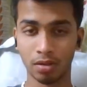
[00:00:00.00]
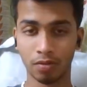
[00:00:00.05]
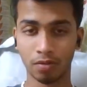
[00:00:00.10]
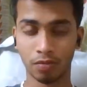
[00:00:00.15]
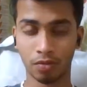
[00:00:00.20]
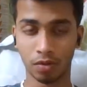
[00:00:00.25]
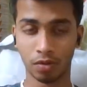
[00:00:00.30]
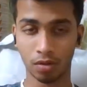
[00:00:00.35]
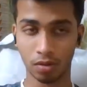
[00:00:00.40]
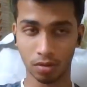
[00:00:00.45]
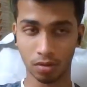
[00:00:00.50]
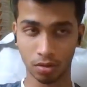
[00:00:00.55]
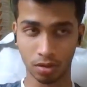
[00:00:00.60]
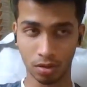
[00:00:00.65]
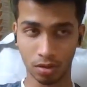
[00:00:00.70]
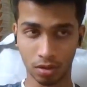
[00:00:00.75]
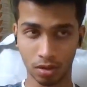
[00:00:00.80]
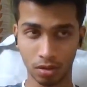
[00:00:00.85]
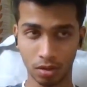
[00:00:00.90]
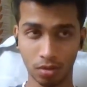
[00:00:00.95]

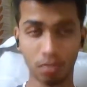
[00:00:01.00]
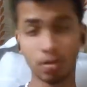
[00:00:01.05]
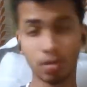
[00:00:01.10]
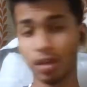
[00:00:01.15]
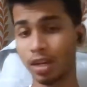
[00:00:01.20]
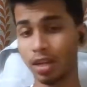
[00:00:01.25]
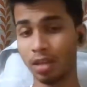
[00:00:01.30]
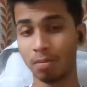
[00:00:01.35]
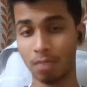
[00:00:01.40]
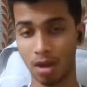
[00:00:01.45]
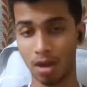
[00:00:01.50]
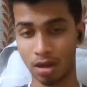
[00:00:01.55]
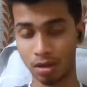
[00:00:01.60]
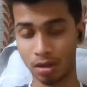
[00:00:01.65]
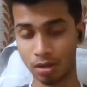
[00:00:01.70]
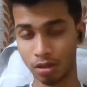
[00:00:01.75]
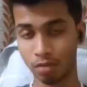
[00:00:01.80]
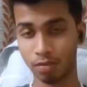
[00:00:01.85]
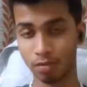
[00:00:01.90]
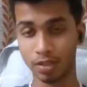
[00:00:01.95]
for getting
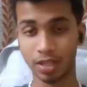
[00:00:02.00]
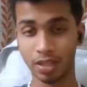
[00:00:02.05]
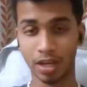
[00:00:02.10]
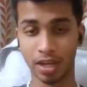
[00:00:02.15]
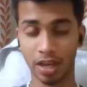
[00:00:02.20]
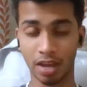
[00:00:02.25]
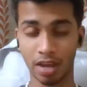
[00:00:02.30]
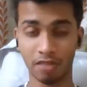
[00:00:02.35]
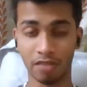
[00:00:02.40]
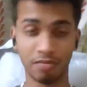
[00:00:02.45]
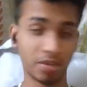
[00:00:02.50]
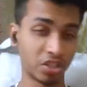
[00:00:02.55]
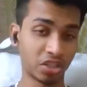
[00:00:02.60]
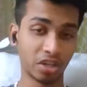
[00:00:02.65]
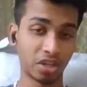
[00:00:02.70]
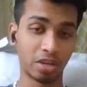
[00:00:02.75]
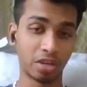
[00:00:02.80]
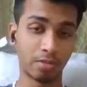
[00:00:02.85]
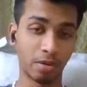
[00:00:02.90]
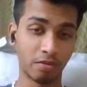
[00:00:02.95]
marks, which I have
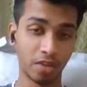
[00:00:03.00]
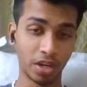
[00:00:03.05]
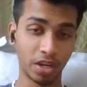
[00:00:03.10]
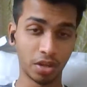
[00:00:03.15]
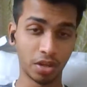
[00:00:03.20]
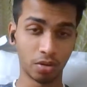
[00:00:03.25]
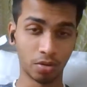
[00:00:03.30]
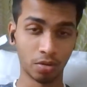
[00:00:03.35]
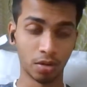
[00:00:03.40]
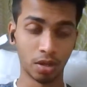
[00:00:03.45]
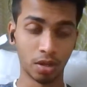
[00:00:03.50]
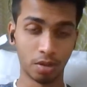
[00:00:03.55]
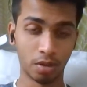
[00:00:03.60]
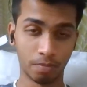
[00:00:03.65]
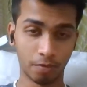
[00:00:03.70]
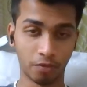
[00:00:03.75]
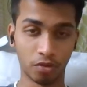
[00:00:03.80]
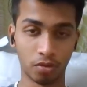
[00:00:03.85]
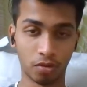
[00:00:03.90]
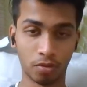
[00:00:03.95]
mentioned in my video
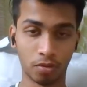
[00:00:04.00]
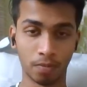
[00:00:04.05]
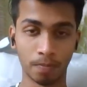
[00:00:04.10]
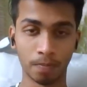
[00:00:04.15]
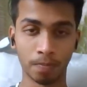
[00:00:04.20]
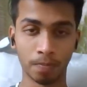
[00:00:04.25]
before.